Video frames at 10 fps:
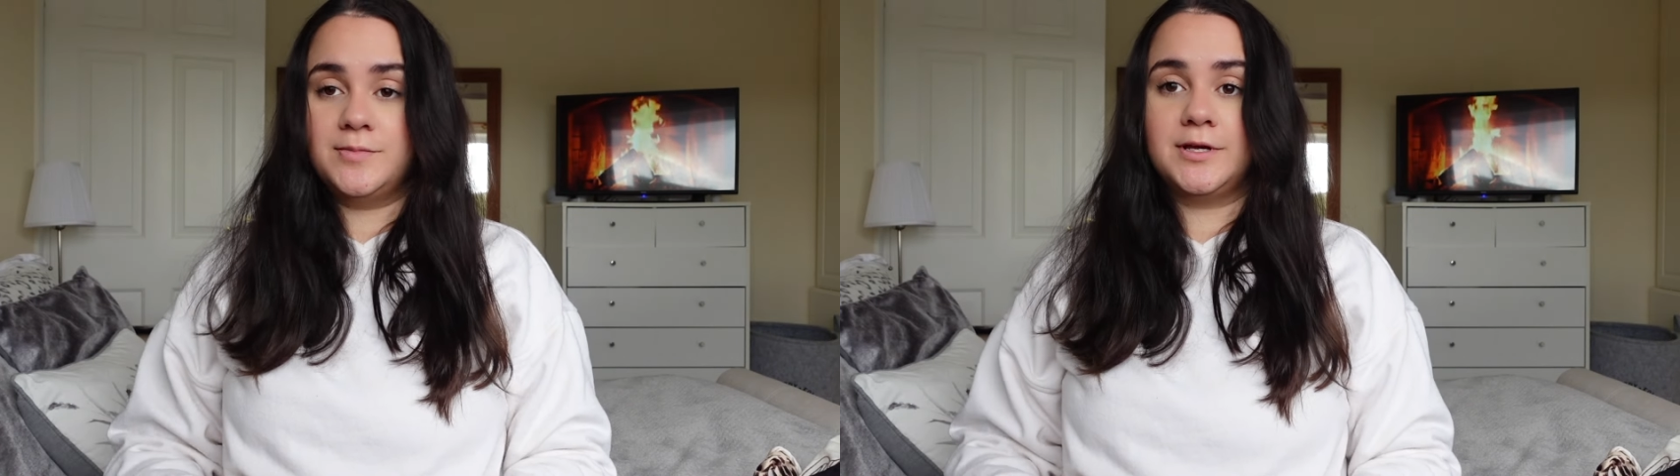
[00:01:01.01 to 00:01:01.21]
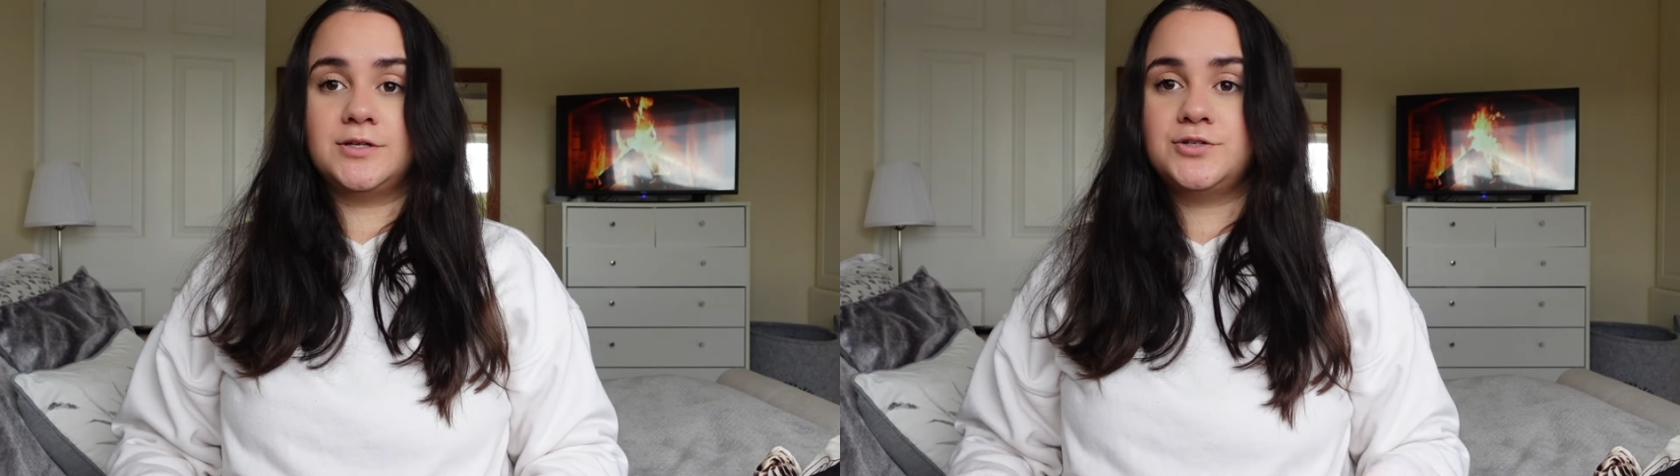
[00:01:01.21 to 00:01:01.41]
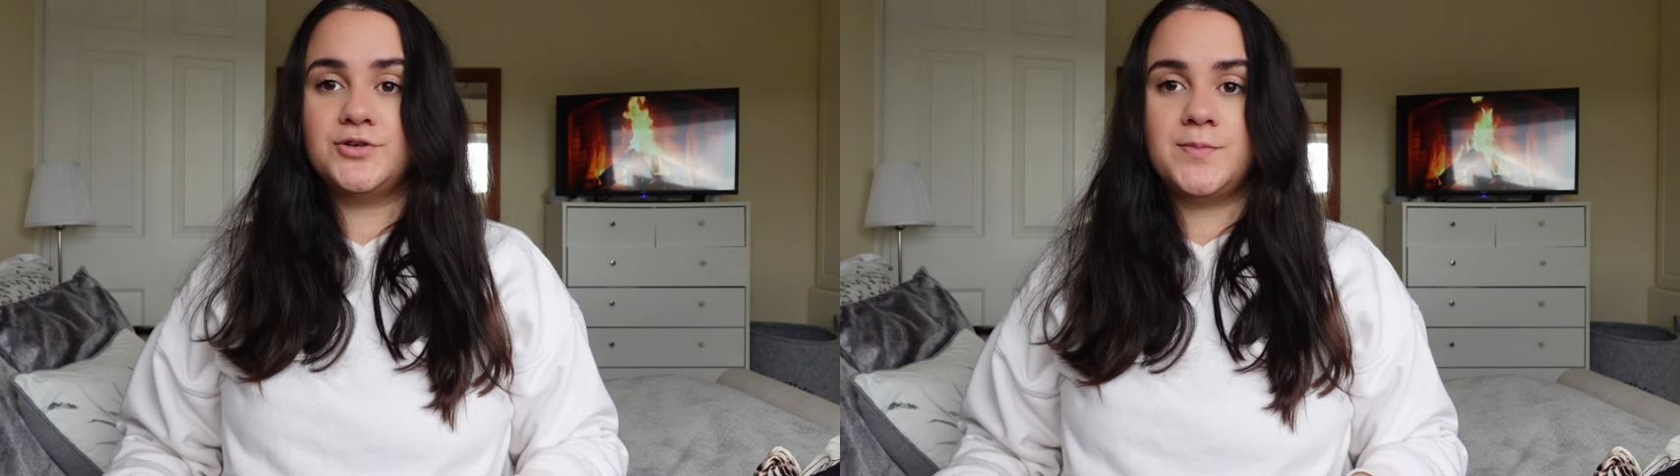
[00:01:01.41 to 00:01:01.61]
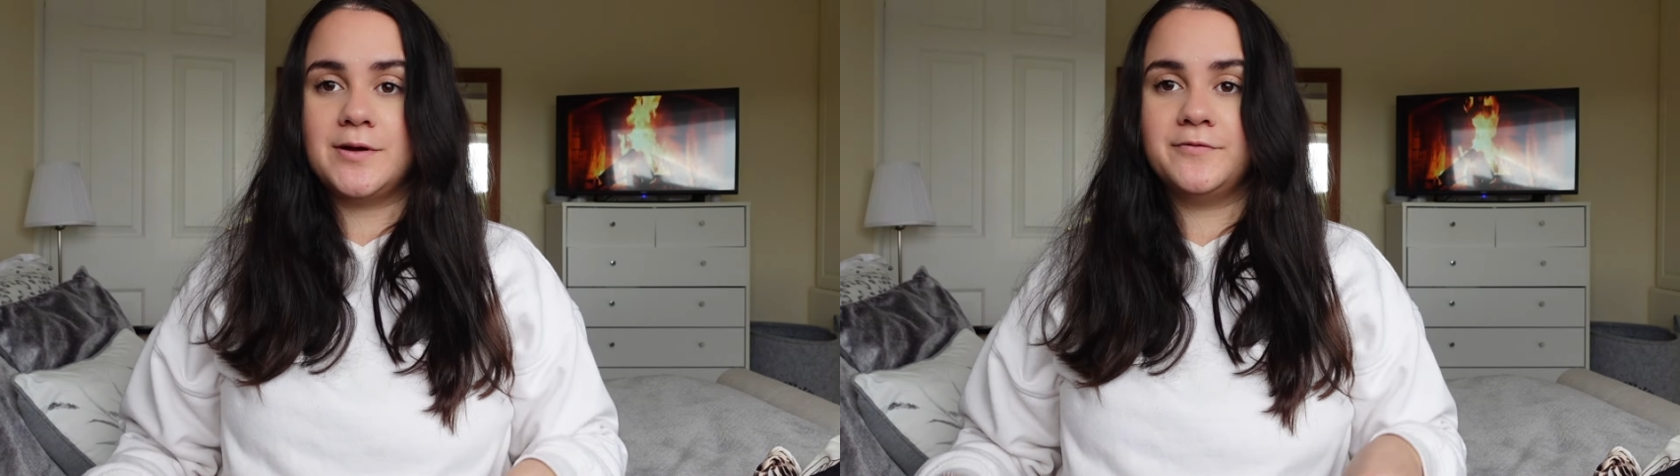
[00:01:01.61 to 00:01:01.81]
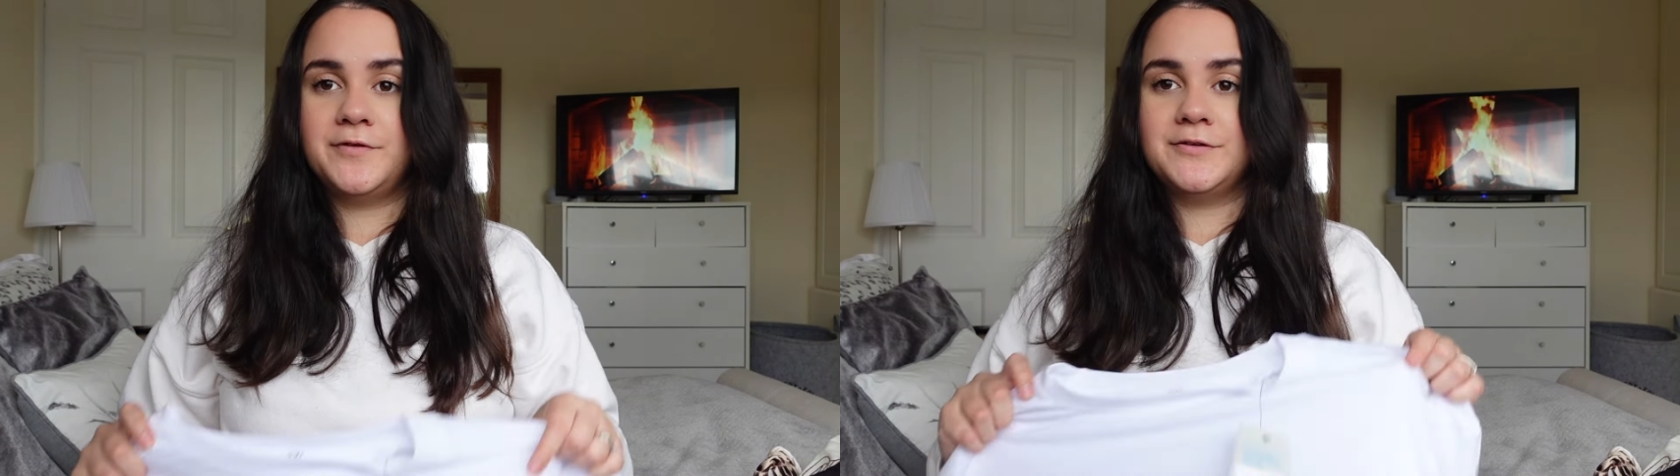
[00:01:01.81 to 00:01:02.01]
like
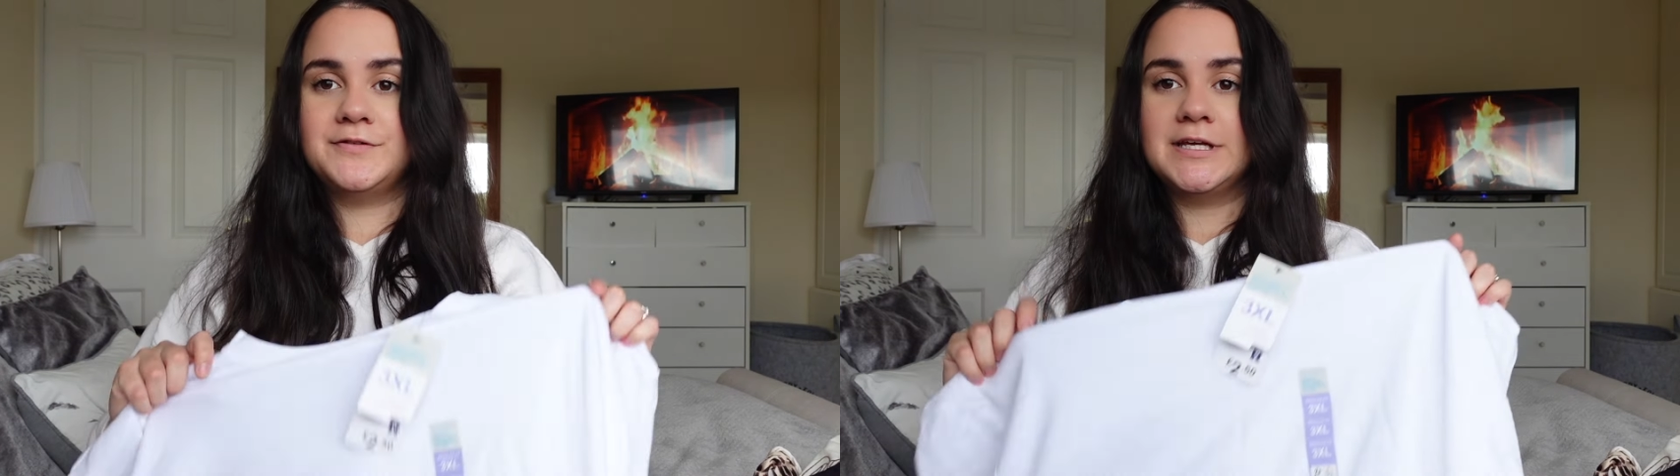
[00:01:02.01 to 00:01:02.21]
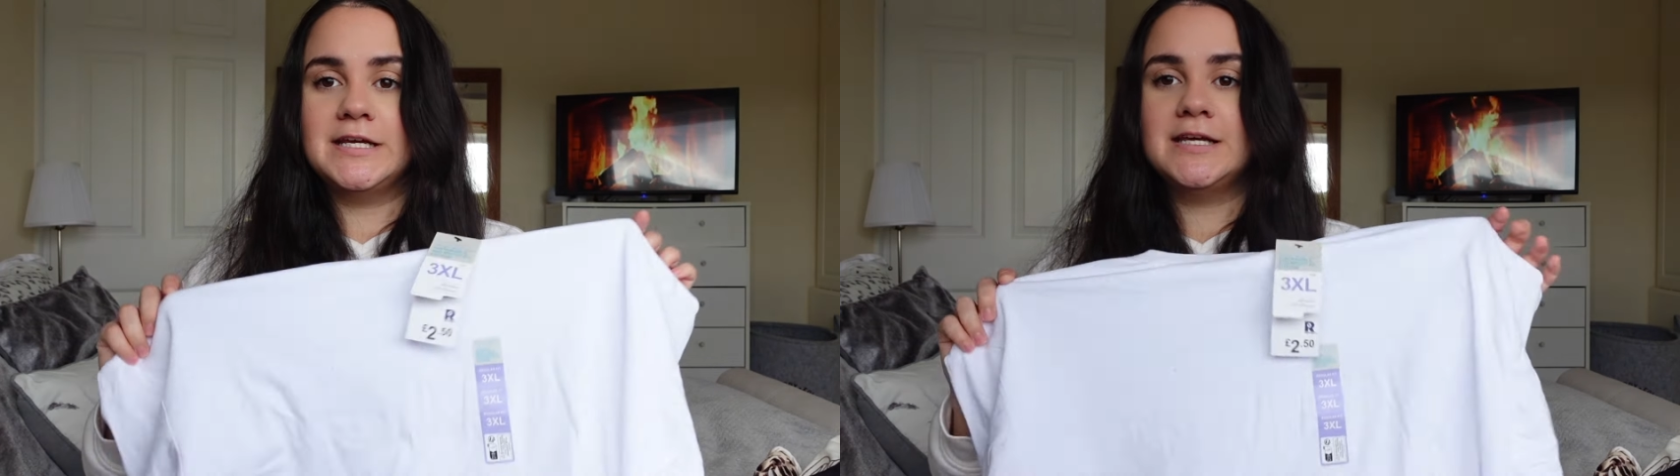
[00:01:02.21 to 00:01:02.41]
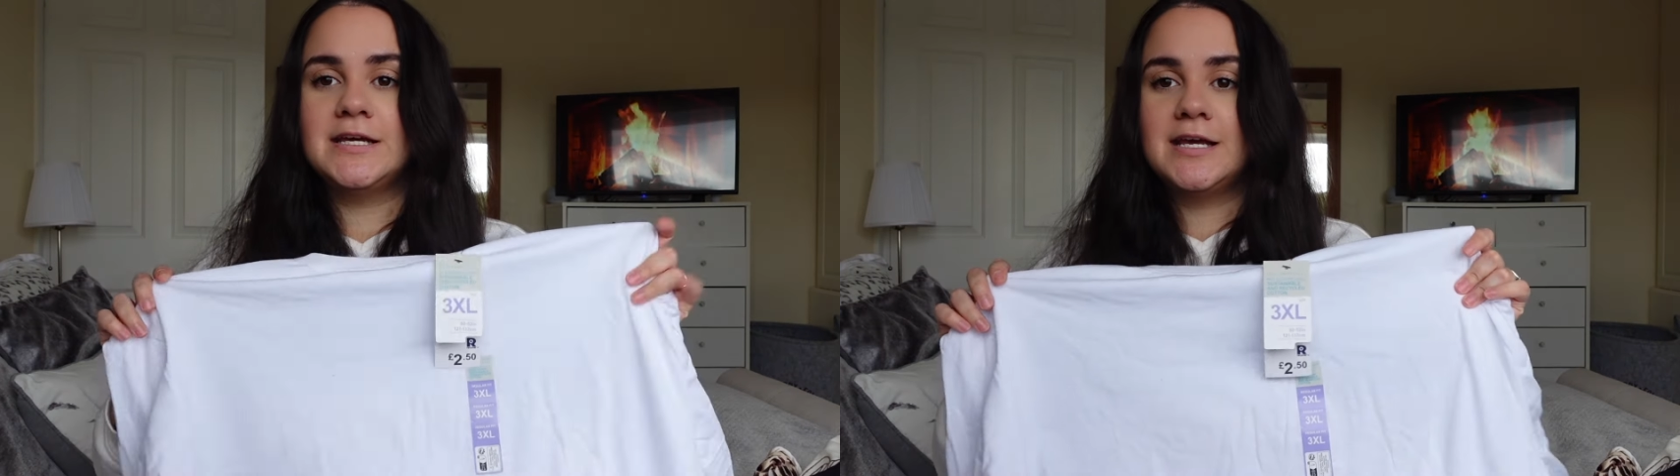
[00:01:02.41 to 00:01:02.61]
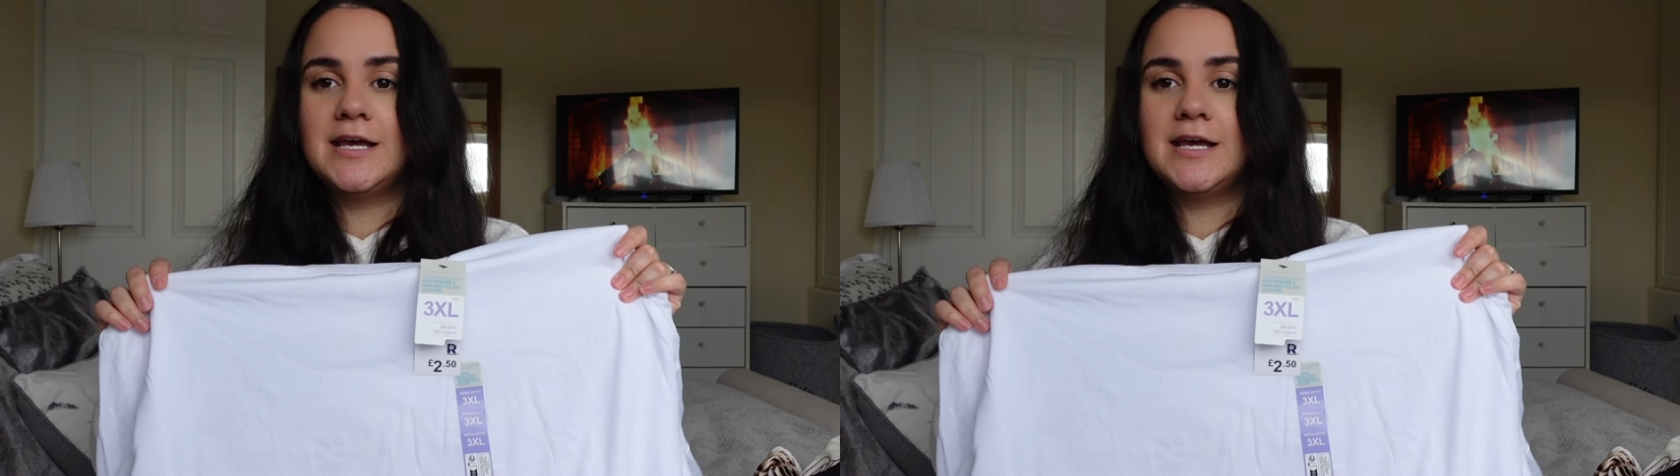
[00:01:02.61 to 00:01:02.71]
£2.50.